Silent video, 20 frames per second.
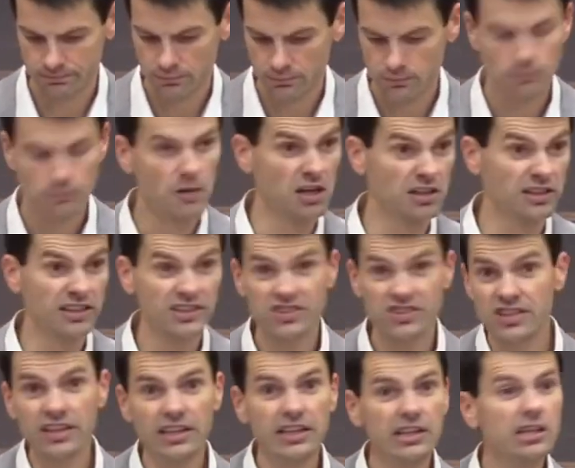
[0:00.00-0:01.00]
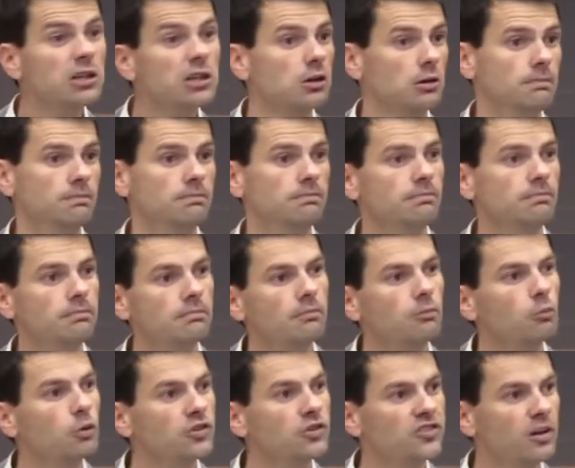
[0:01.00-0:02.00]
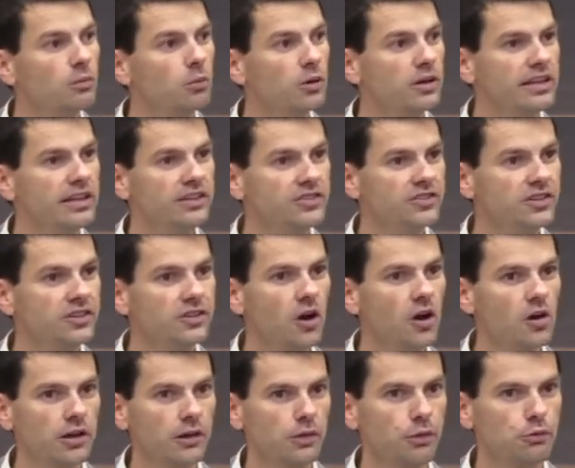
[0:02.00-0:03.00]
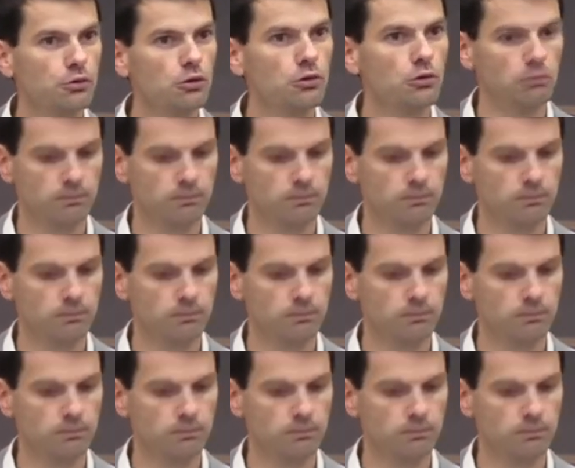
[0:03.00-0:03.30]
a listening ear when someone needs to talk it through,